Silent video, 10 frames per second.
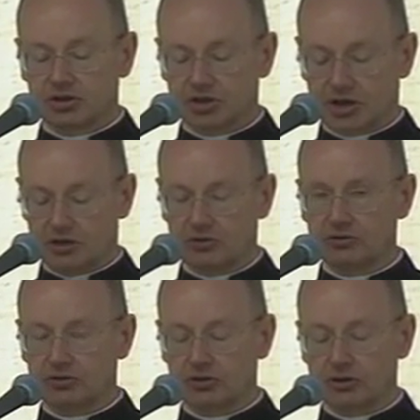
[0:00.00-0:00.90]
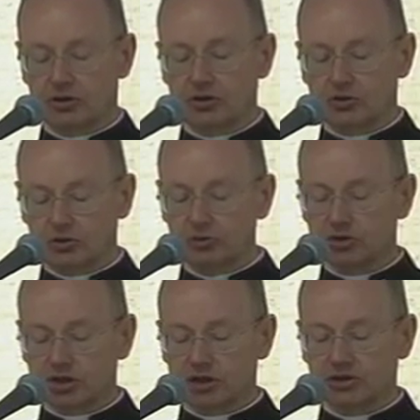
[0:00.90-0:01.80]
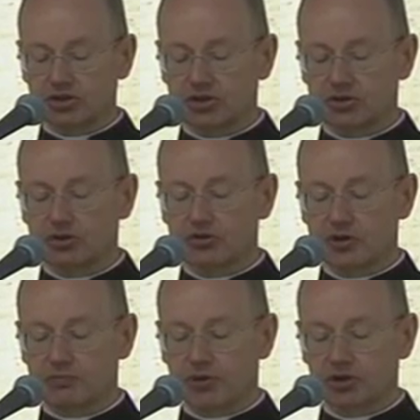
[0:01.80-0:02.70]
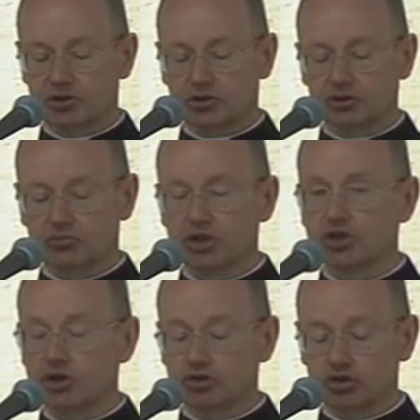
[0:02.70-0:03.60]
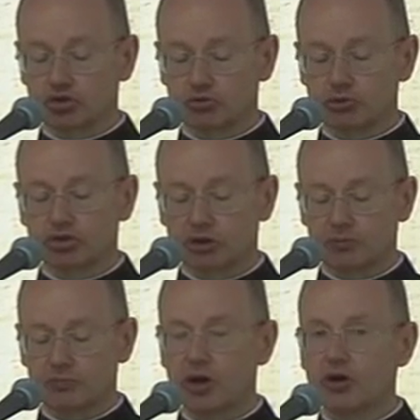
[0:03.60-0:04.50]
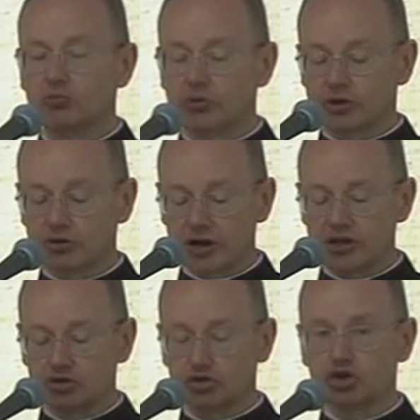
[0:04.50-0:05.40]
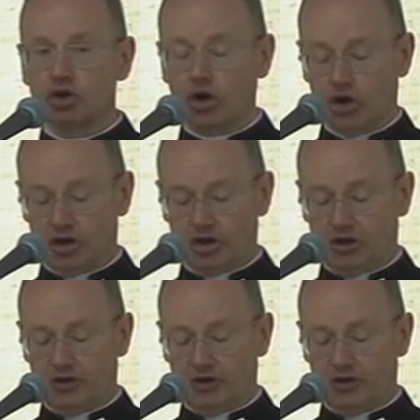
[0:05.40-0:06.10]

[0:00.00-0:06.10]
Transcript: Second, Luke tells us that the apostles returned to Jerusalem with great joy.